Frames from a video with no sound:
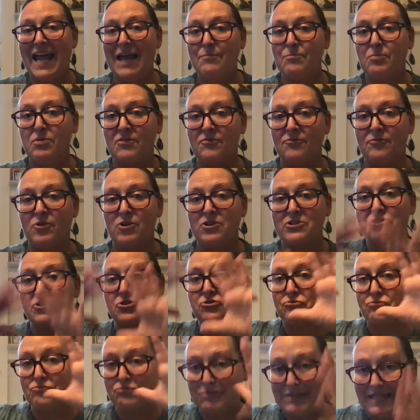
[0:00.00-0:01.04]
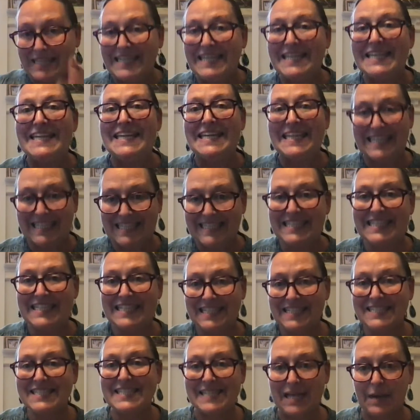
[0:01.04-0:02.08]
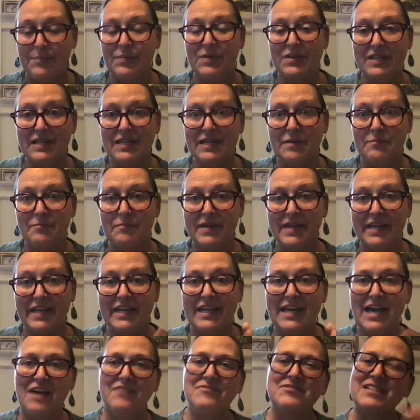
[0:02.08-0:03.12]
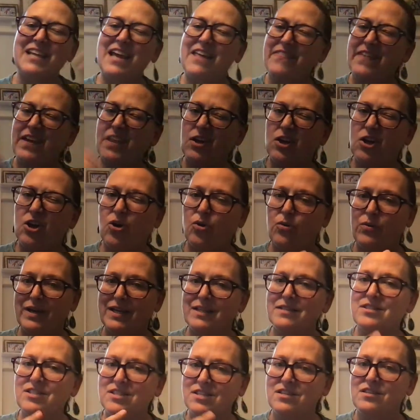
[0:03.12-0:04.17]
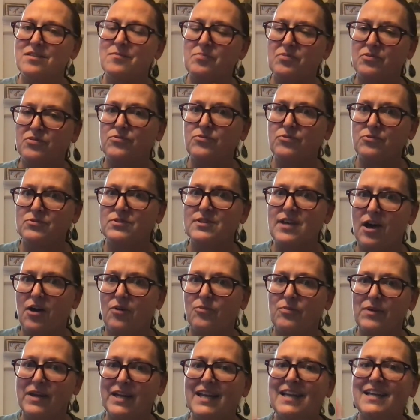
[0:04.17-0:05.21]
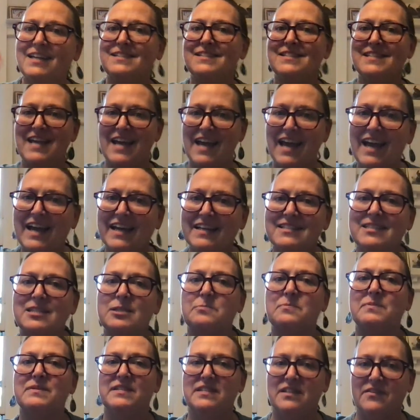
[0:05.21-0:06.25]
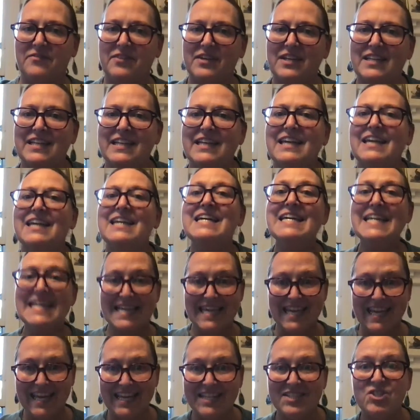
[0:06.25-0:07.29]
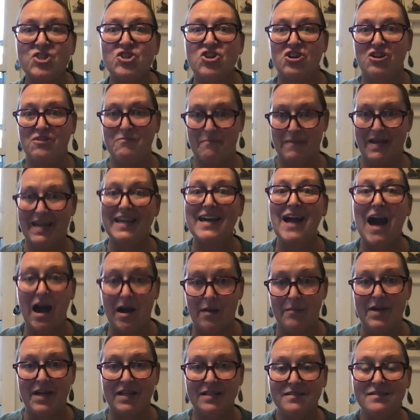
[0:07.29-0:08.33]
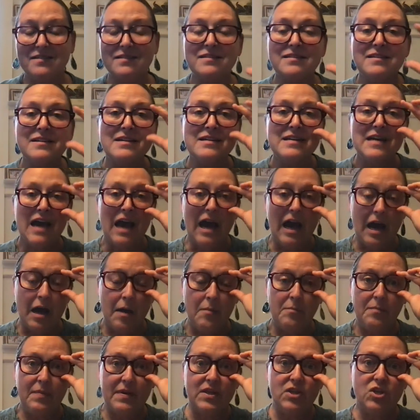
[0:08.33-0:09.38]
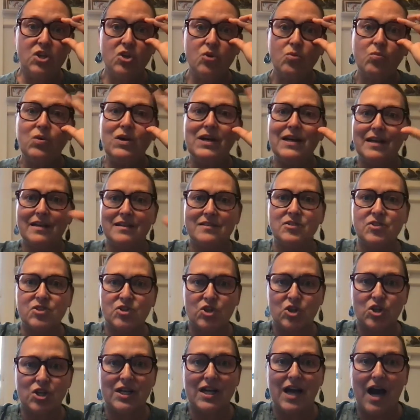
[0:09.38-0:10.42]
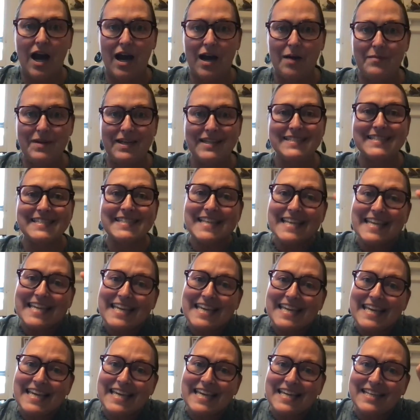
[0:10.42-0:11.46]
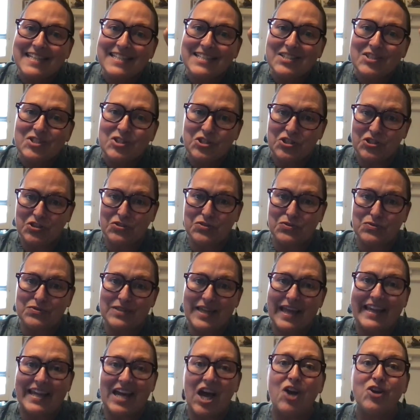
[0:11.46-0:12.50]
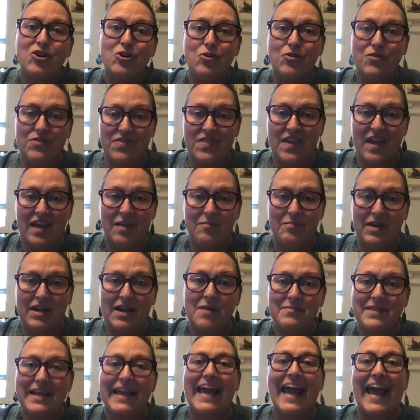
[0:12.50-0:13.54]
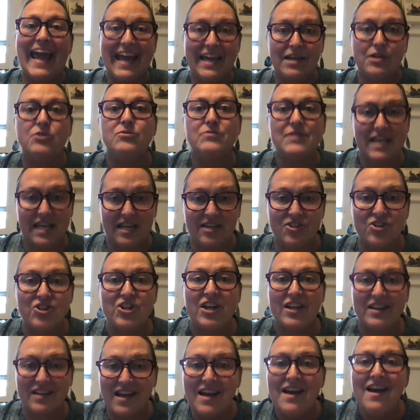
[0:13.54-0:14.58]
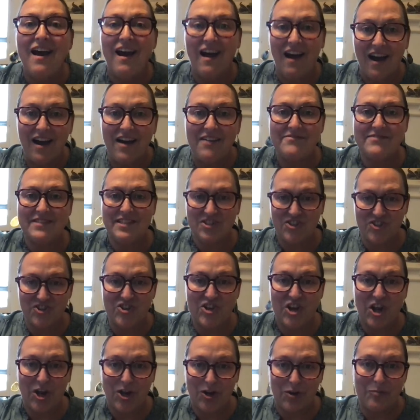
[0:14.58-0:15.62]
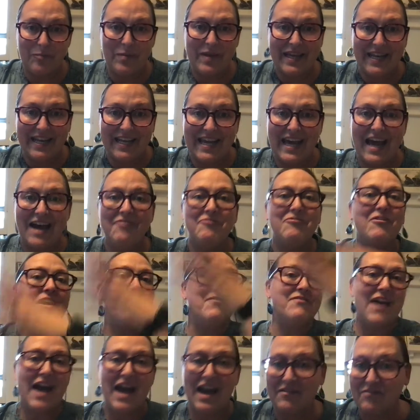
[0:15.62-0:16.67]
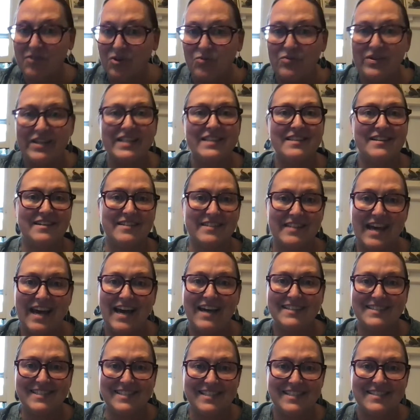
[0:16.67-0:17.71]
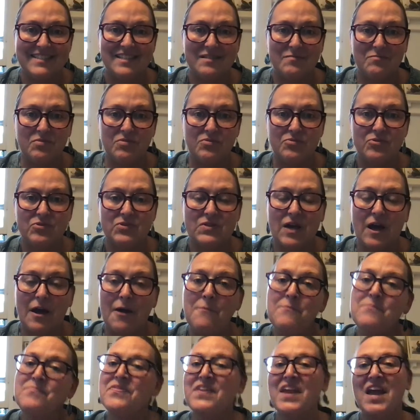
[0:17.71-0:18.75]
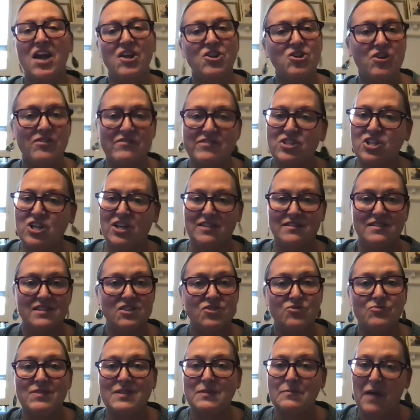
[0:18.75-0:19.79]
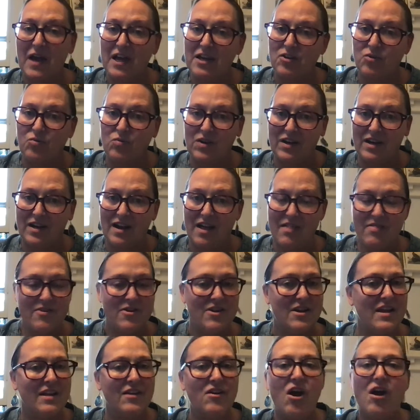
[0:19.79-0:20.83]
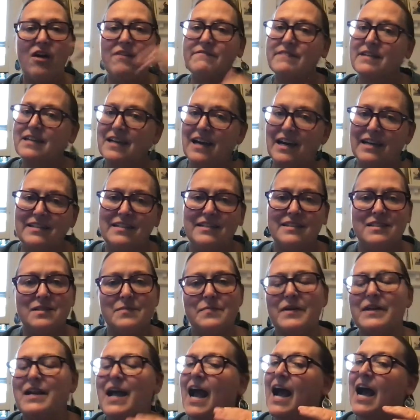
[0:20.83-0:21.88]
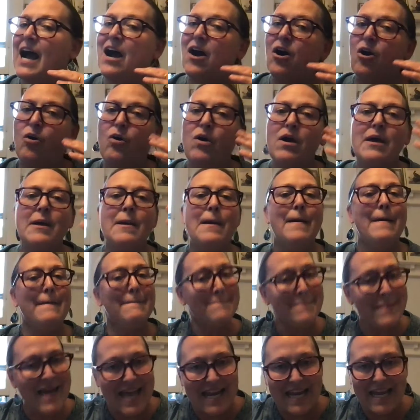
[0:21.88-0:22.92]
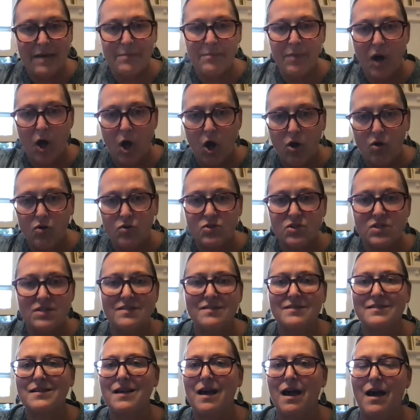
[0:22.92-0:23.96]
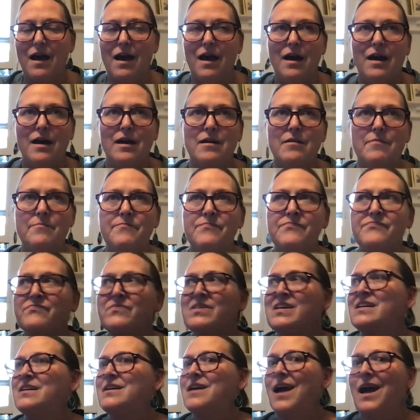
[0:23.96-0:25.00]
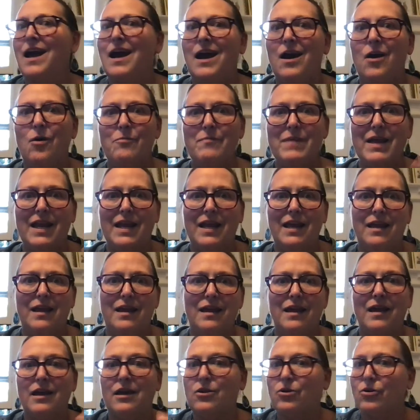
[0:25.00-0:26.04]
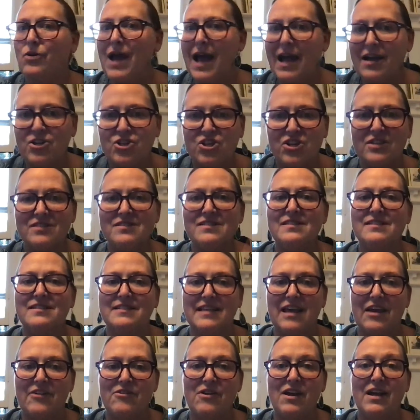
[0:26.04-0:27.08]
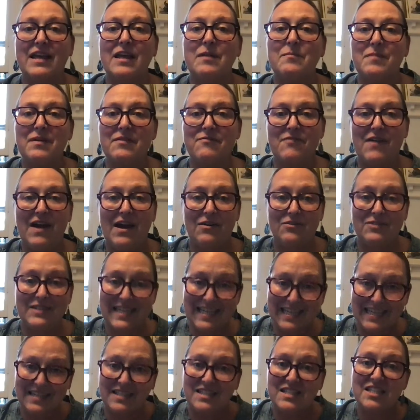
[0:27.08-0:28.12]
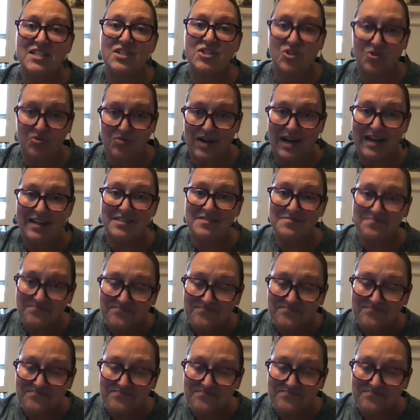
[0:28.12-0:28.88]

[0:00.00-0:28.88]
prefer to read separately in PDFs and then go into the Perusall readings and specifically insert my comments. But you will insert comments into like a note. They become like an annotation of the shared PDF of everyone in the class that's in Perusall. And you'll have a chance to respond to one another. And all of the guidelines about how many posts, how many interactions, etc., can be found in D2L,